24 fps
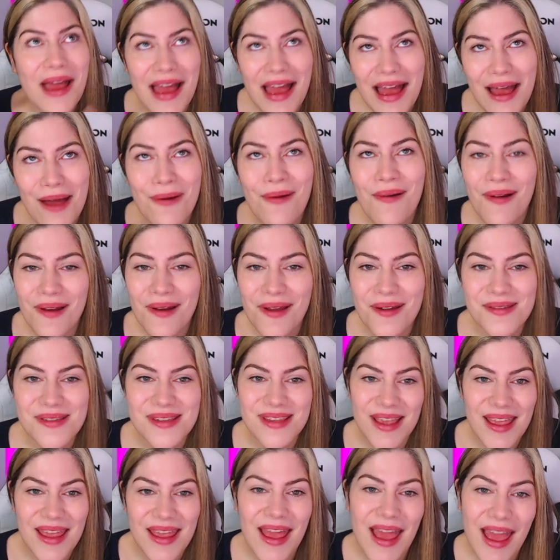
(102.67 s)
how close
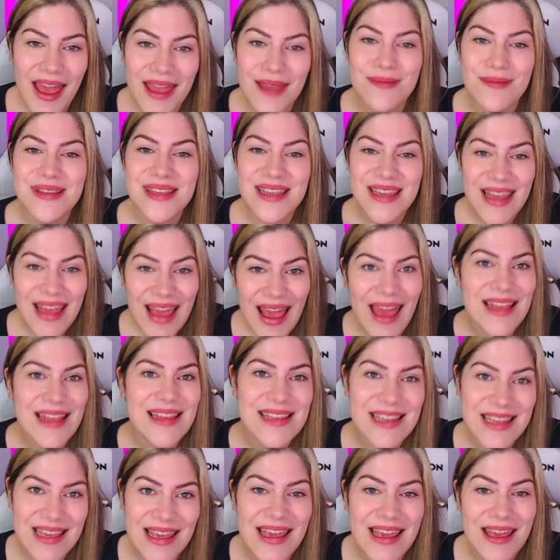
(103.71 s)
I came to
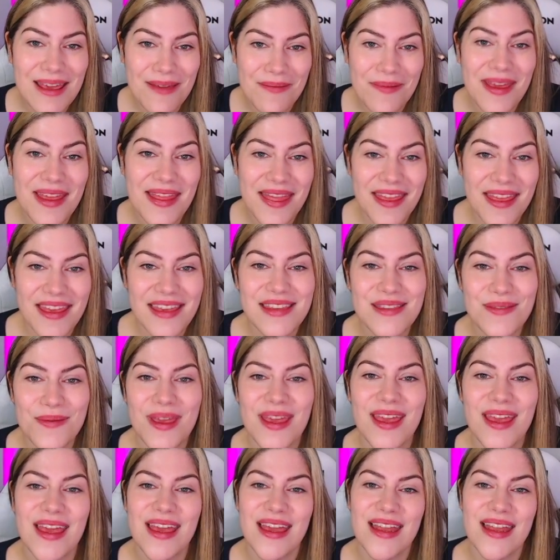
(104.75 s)
getting him in this week.